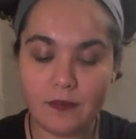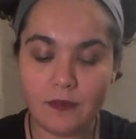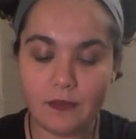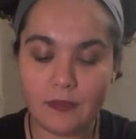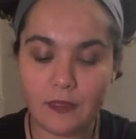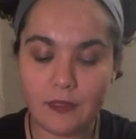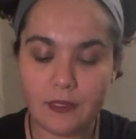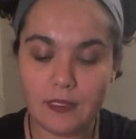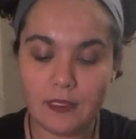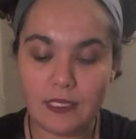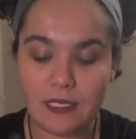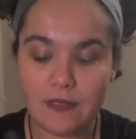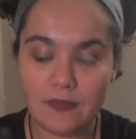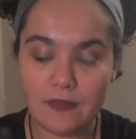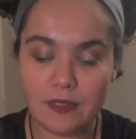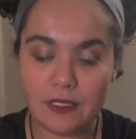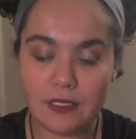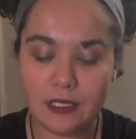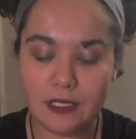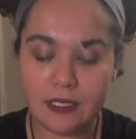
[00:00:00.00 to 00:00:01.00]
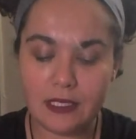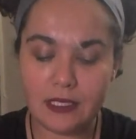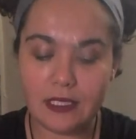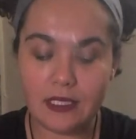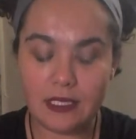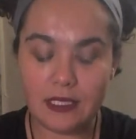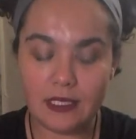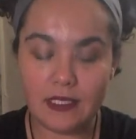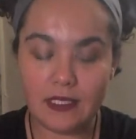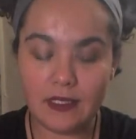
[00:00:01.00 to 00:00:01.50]
We'll have to
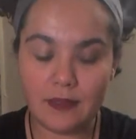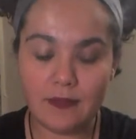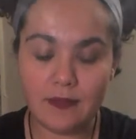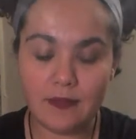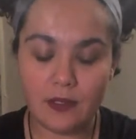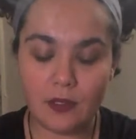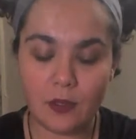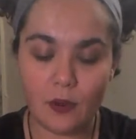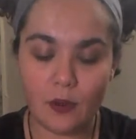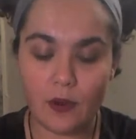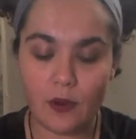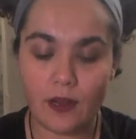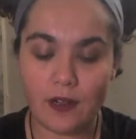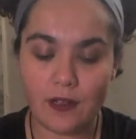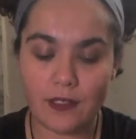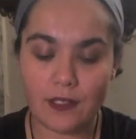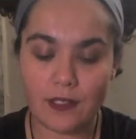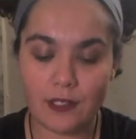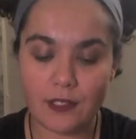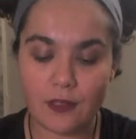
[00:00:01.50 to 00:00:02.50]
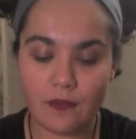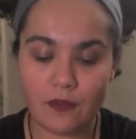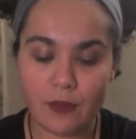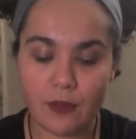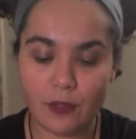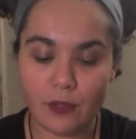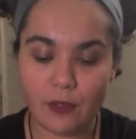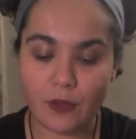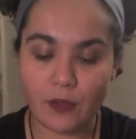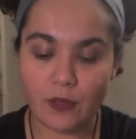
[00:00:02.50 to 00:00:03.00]
see. Aquarius,
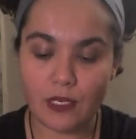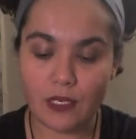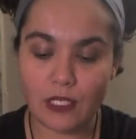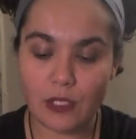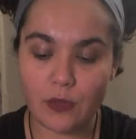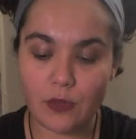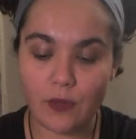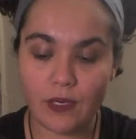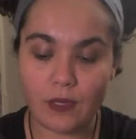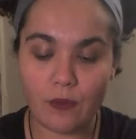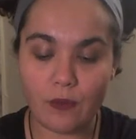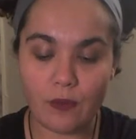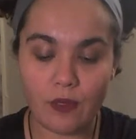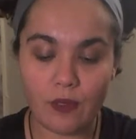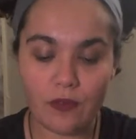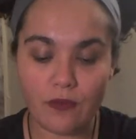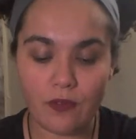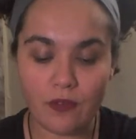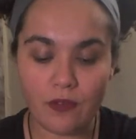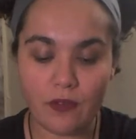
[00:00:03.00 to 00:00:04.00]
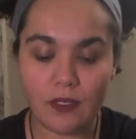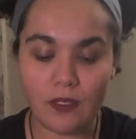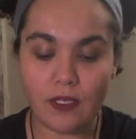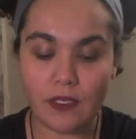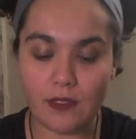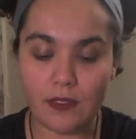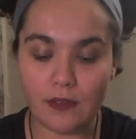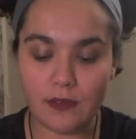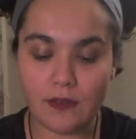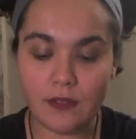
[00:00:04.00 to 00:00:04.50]
November 2021 for
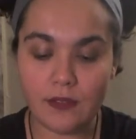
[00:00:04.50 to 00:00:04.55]
love.